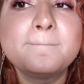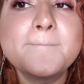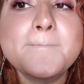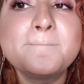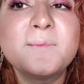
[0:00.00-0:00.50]

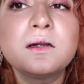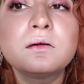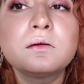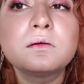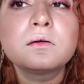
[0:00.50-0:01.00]
want to
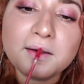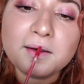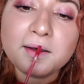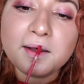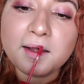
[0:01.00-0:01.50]
kiss
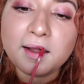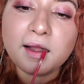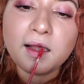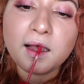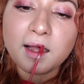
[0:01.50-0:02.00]

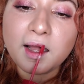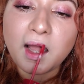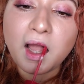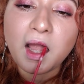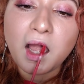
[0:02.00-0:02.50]
because the
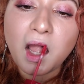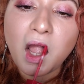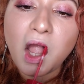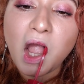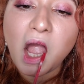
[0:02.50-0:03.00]
smell
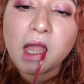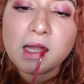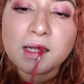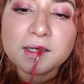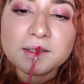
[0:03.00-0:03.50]
remains on your
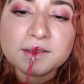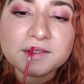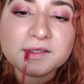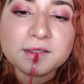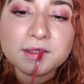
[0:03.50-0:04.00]
lips
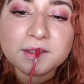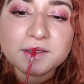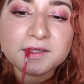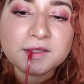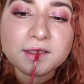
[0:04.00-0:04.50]
for
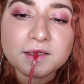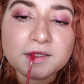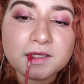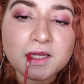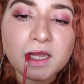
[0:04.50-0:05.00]
hours.
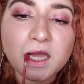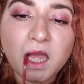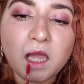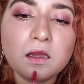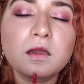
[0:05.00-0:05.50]
It is
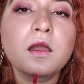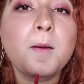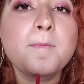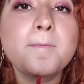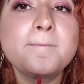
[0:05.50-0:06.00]
very
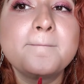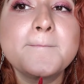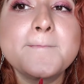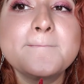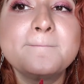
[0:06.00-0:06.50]
buttery
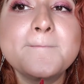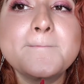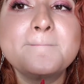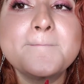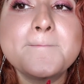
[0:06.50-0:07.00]
in
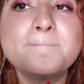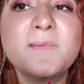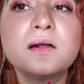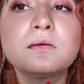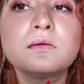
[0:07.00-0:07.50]
texture and
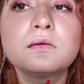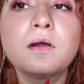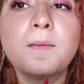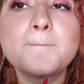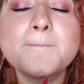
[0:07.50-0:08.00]
spreads
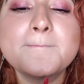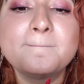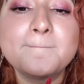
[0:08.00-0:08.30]
evenly on